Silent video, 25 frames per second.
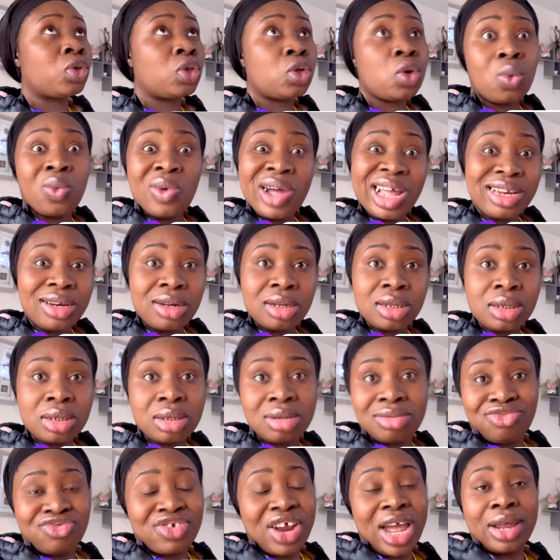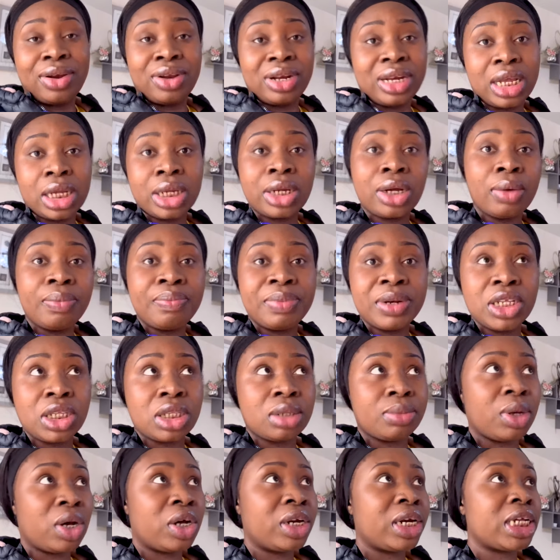So why not try another company, to
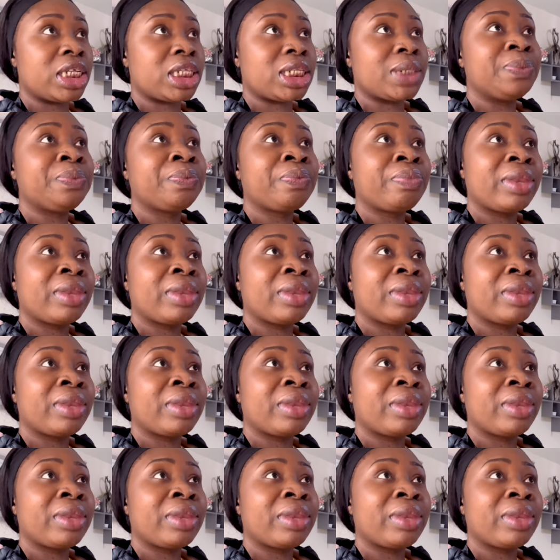be honest?